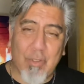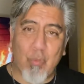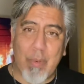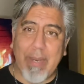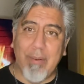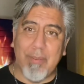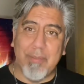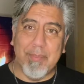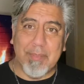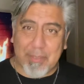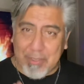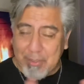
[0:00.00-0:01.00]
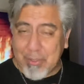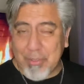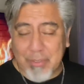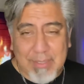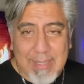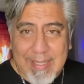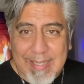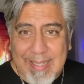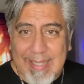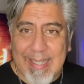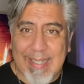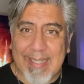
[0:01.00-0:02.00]
real. Jesus
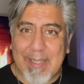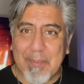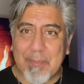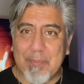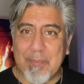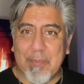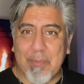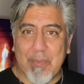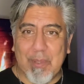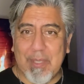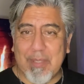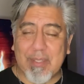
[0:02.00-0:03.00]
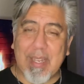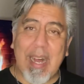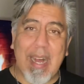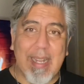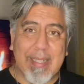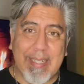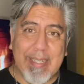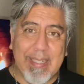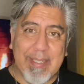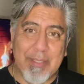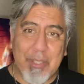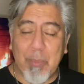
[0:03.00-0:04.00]
was God
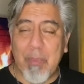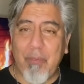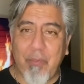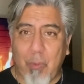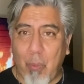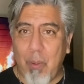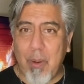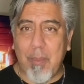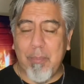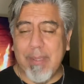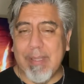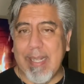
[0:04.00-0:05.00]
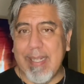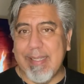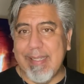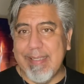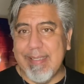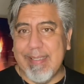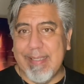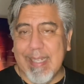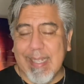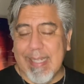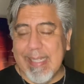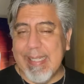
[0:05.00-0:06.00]
in human form, and that he
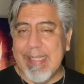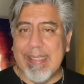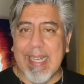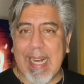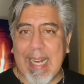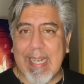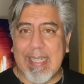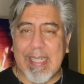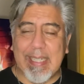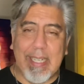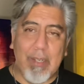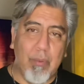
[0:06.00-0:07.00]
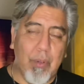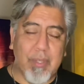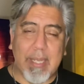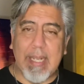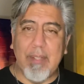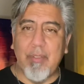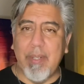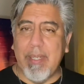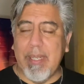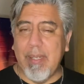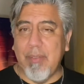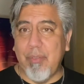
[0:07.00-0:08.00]
died and he rose again
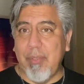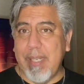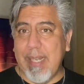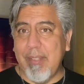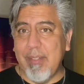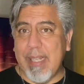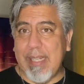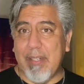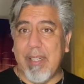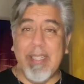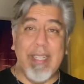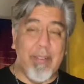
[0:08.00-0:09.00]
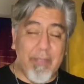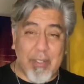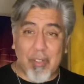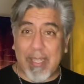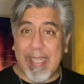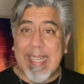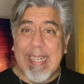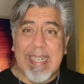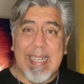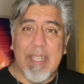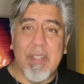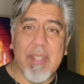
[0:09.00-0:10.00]
three days later, and then eventually
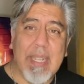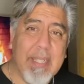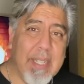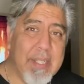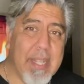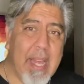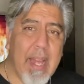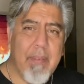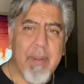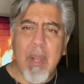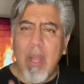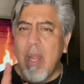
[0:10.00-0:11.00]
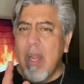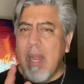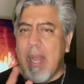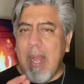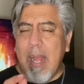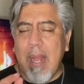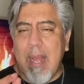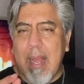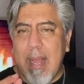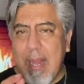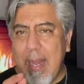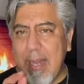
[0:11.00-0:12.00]
ascended to heaven.
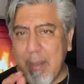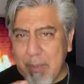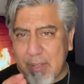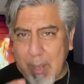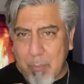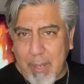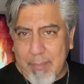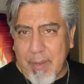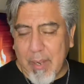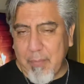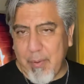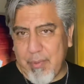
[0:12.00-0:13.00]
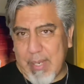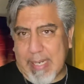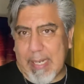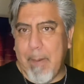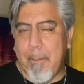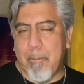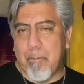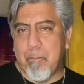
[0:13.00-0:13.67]
And let me stop right there for a second.